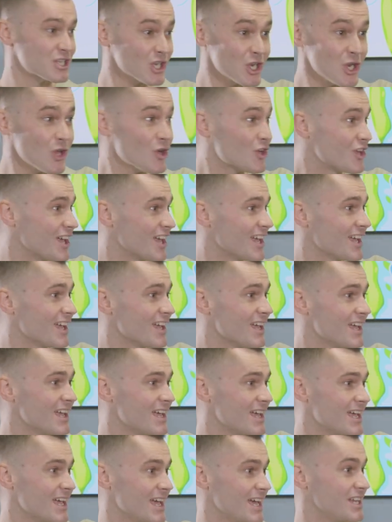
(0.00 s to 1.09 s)
looking
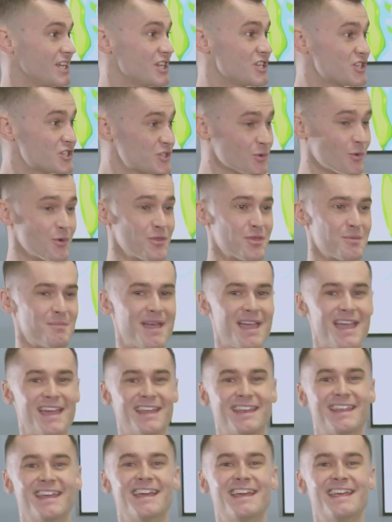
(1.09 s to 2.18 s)
and he saw the
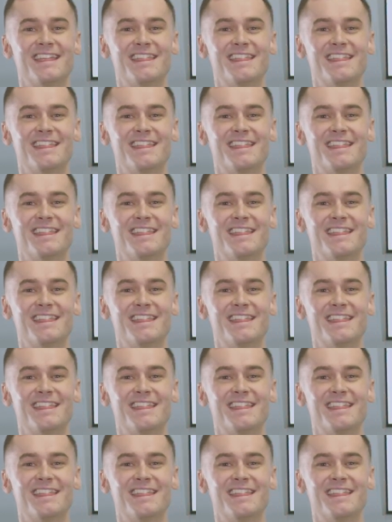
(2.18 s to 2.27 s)
man,